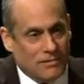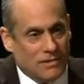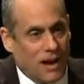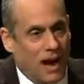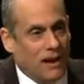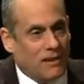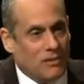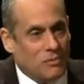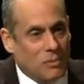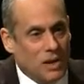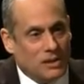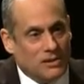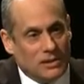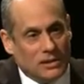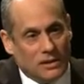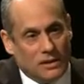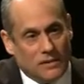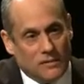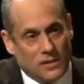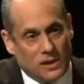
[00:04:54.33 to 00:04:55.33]

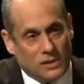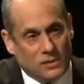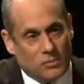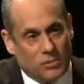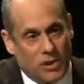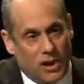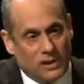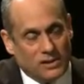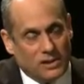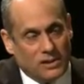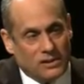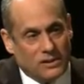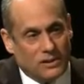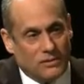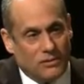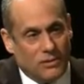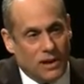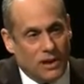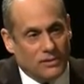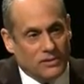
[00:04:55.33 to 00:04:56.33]
documenting this process
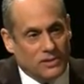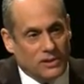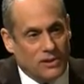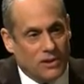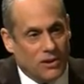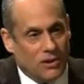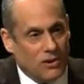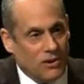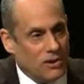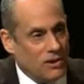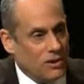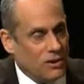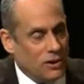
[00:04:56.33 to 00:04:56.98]
at Ground Zero.